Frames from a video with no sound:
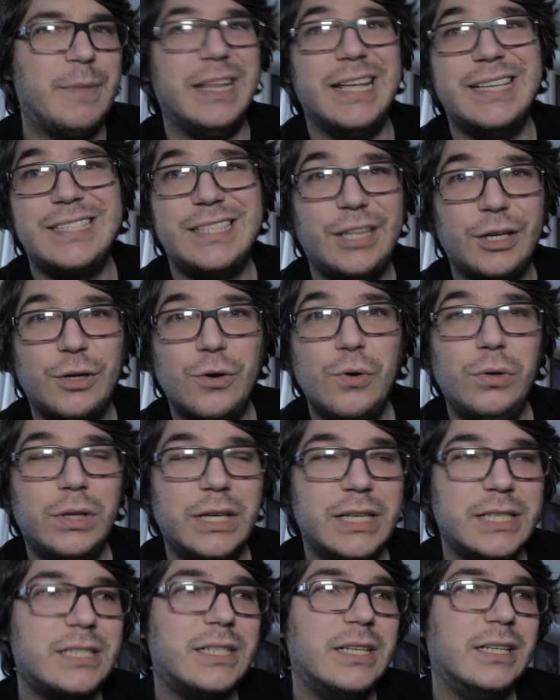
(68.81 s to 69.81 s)
isn't the
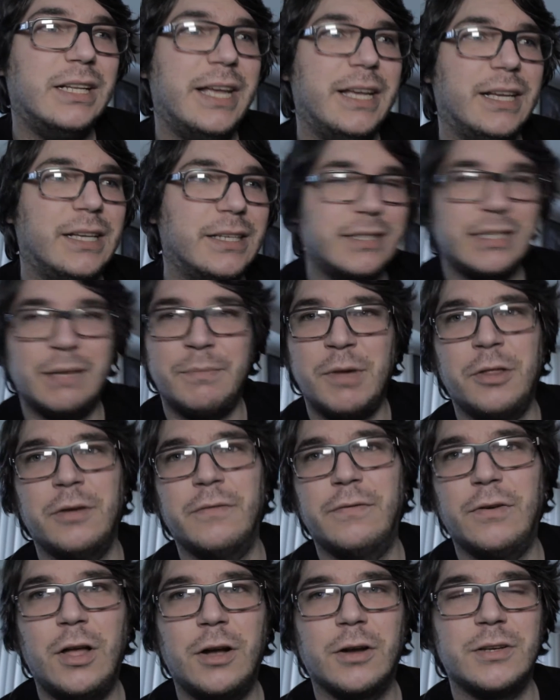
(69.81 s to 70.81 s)
coolest like some other
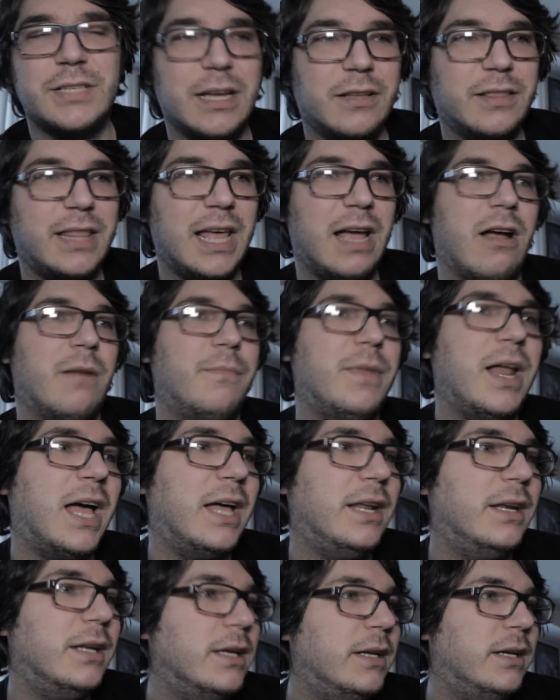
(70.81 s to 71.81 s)
vloggers out there. I'm not